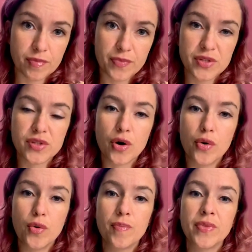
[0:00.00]

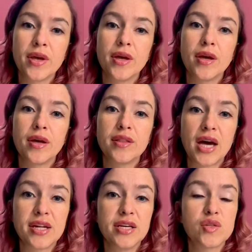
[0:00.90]
So
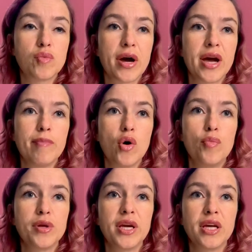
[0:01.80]
that is why I'm
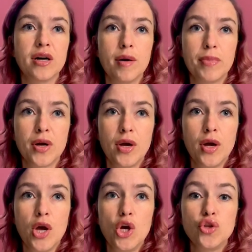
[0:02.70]
opening it up
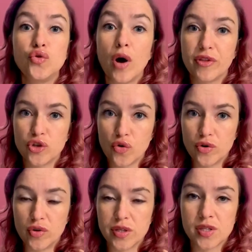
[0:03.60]
to other
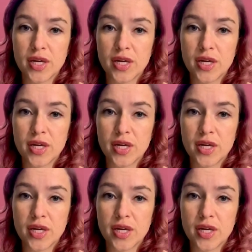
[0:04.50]
genres.